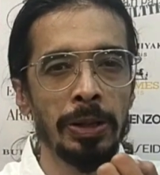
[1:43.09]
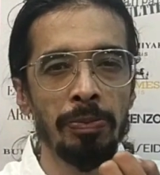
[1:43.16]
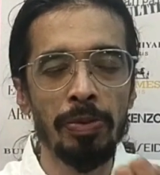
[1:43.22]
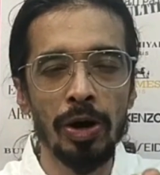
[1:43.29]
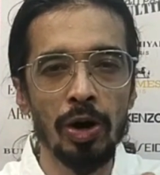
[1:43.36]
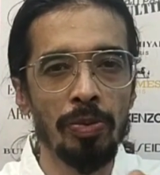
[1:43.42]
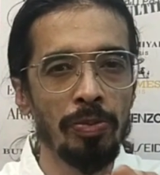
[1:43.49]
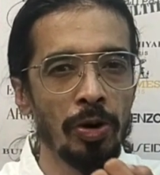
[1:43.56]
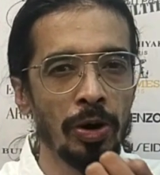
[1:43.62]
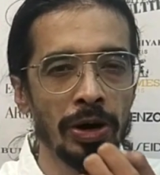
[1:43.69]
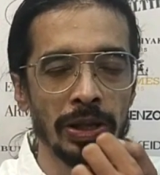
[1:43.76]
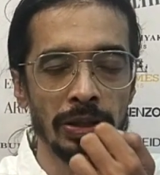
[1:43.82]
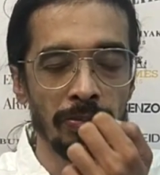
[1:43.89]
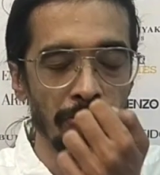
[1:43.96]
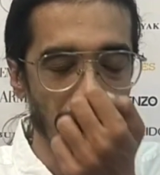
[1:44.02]
the bergamot,
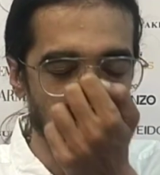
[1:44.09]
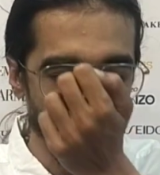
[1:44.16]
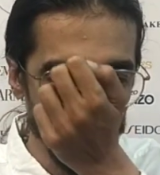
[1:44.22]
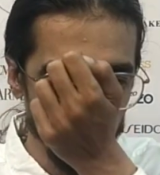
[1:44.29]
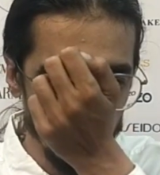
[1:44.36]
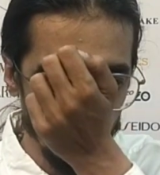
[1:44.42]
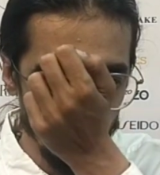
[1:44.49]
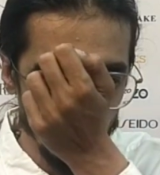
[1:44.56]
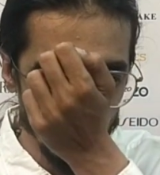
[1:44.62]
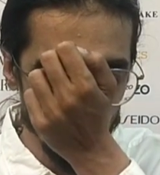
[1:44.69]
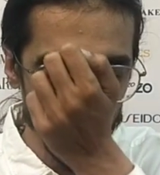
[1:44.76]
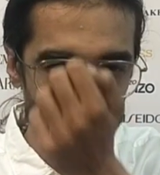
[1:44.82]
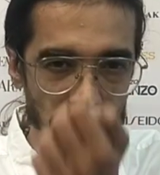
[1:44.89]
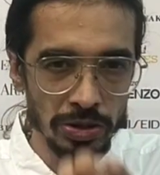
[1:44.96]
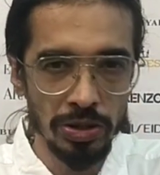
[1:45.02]
and the blackcurrant, which
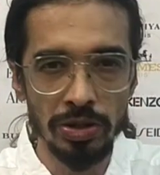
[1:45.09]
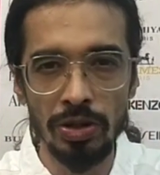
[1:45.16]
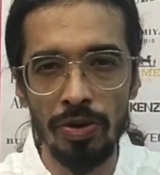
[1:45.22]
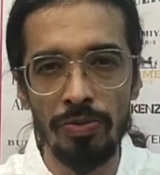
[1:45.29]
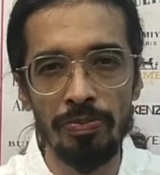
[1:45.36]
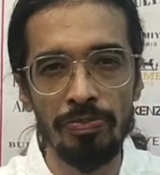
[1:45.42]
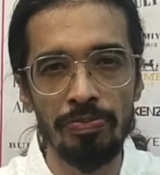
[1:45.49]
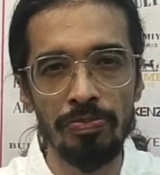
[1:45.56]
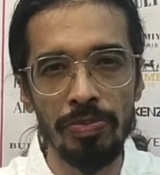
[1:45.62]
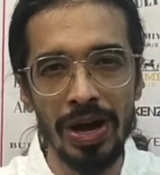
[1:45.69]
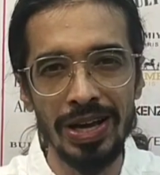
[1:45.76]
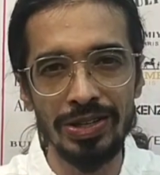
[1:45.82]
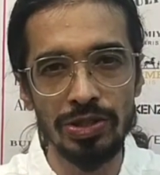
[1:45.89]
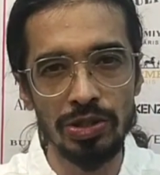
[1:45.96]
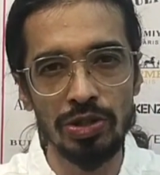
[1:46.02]
makes it a
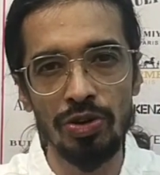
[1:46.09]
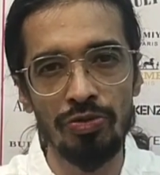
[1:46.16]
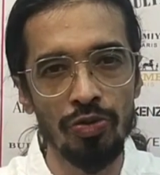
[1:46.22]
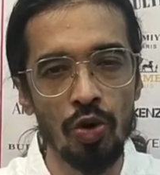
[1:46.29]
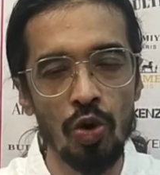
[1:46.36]
massive